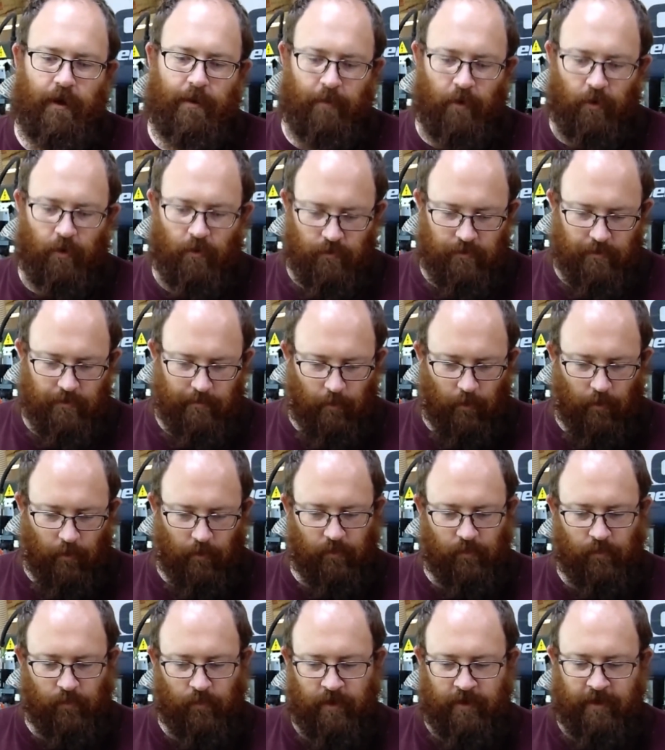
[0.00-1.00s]
I'm going to hold the board
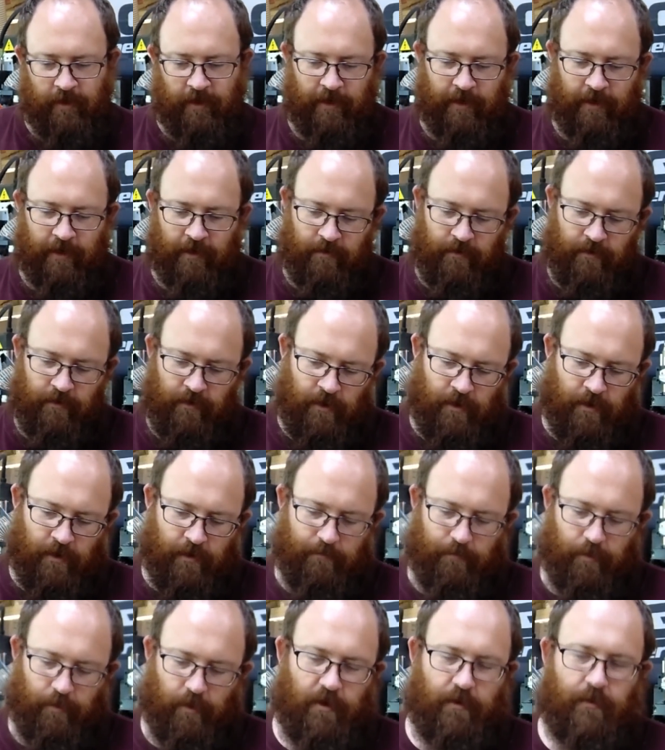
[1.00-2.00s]
with one hand,
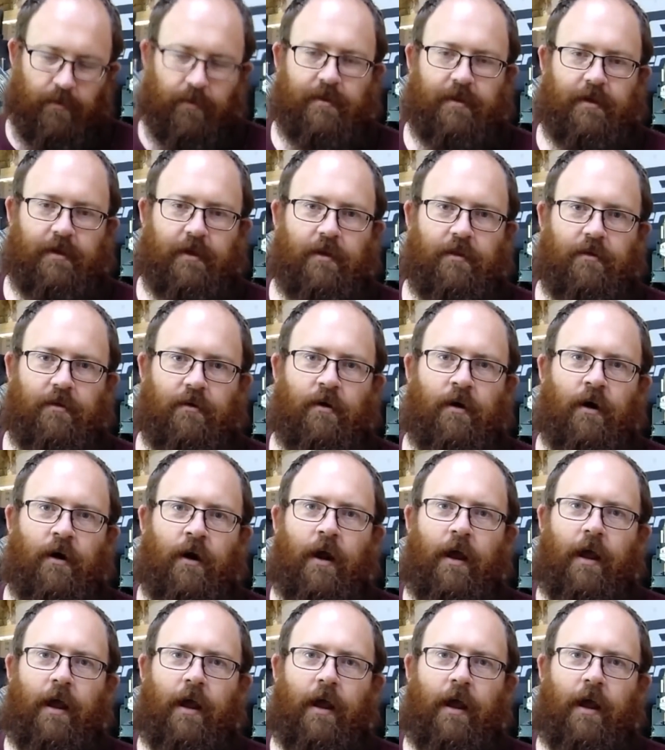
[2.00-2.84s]
plug with the other,